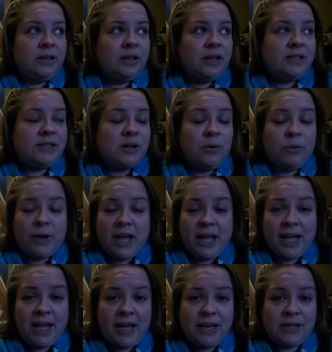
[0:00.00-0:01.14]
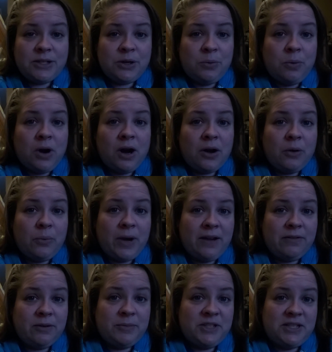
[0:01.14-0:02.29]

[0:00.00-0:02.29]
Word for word: it's okay to walk away from